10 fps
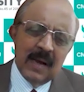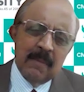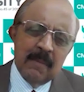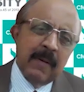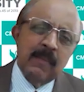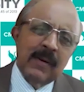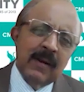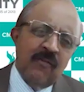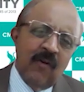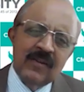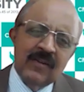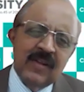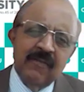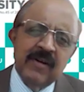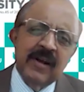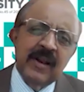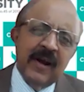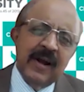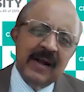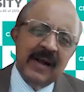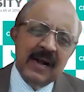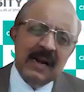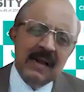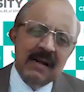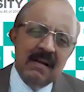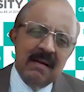remember when the forests have deteriorated,